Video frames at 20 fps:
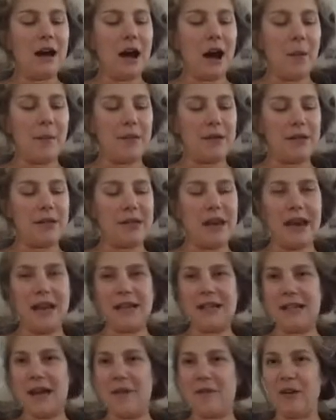and today
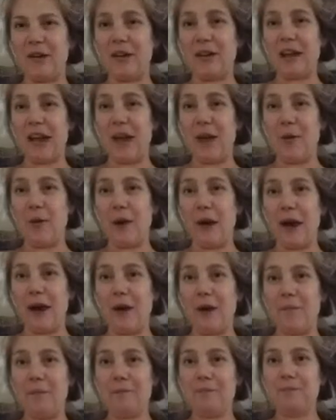he's having a day
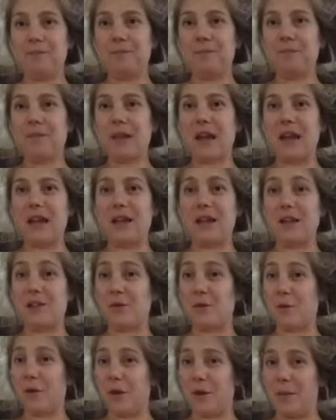where he
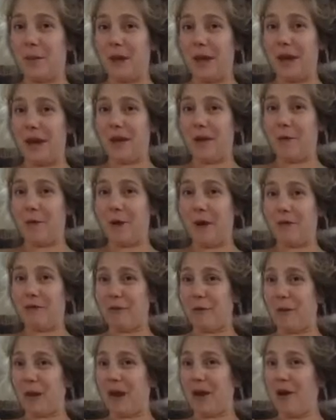doesn't want to be away
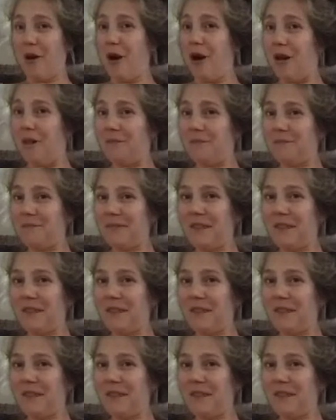from me at all.